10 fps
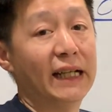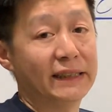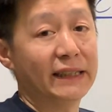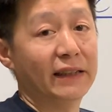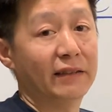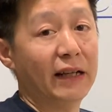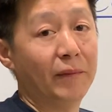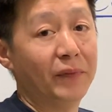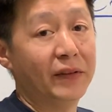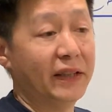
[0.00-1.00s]
Understand,
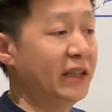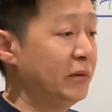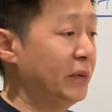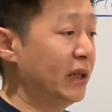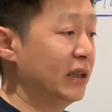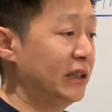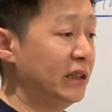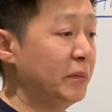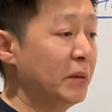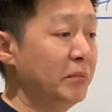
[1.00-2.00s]
right? Then
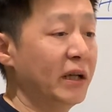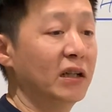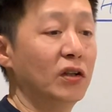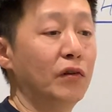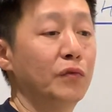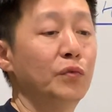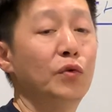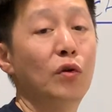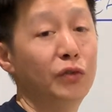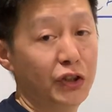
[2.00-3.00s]
he may make a lot of
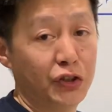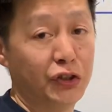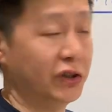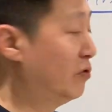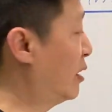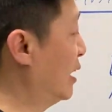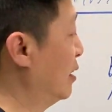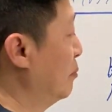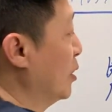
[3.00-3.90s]
wrong decisions. Why?